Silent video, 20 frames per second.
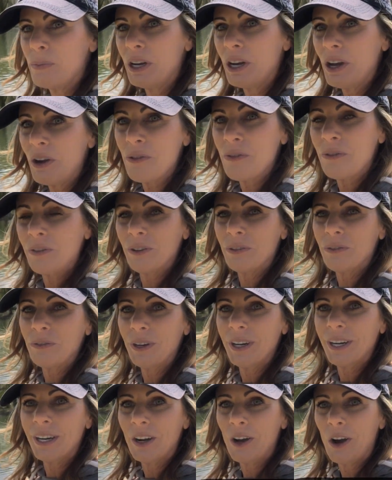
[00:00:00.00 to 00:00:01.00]
me know. Feel
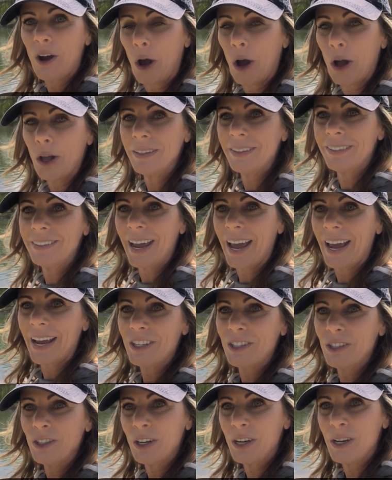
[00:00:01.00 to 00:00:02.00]
free to call,
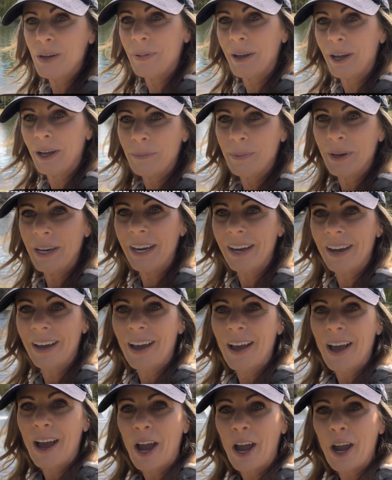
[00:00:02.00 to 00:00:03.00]
text, or email me.
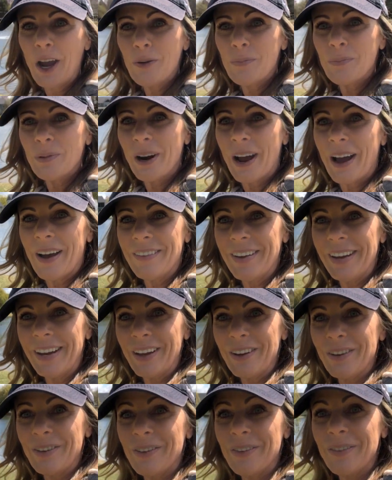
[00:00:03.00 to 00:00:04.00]
I hope you're
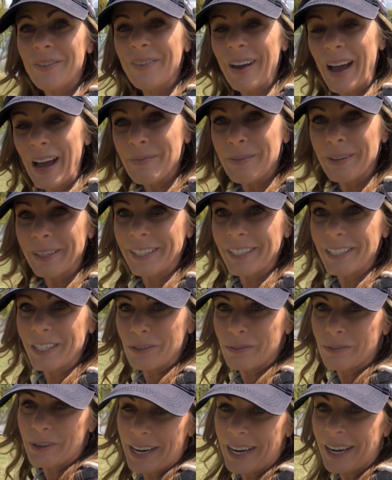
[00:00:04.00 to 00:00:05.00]
having a
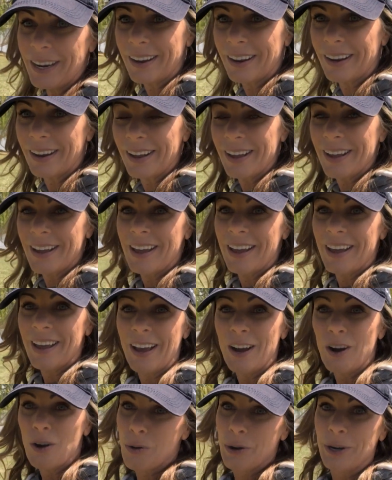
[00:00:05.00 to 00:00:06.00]
fabulous week
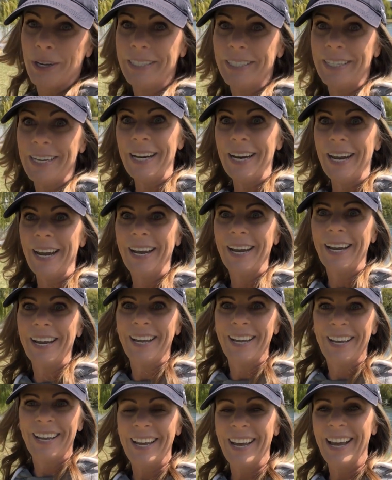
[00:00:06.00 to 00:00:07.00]

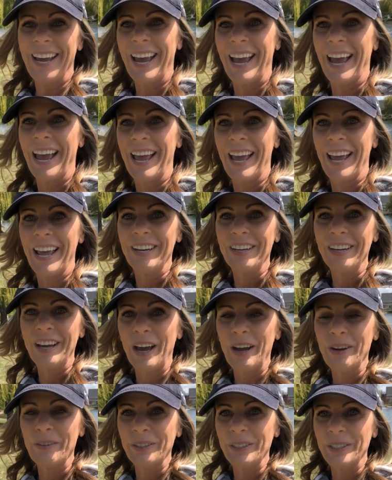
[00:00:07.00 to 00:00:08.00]
quarantining, and
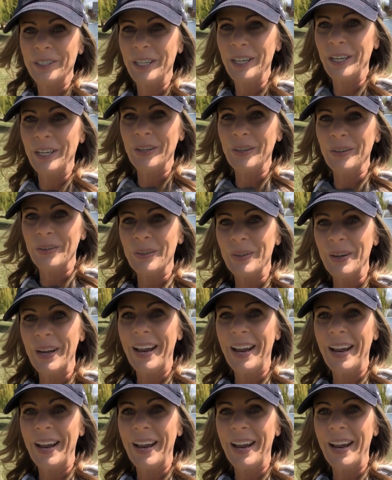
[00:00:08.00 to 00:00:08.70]
I will see you